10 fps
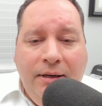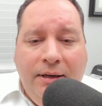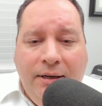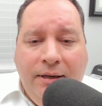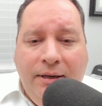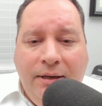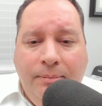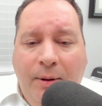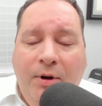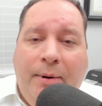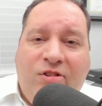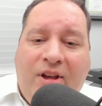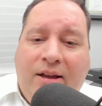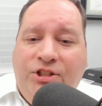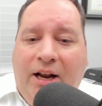maybe on my
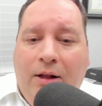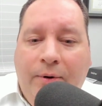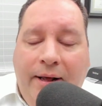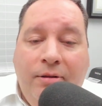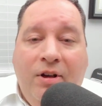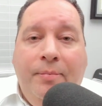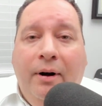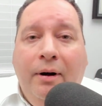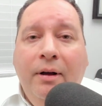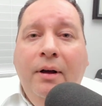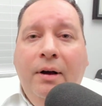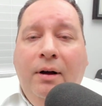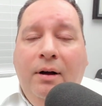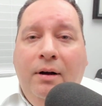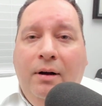second channel when it ends up there,
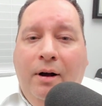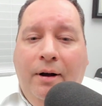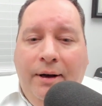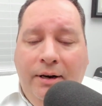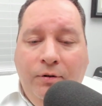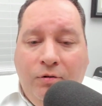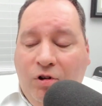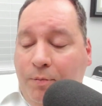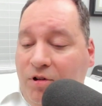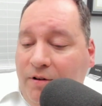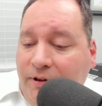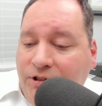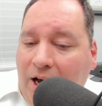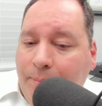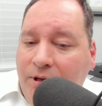on if there's a specific
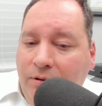topic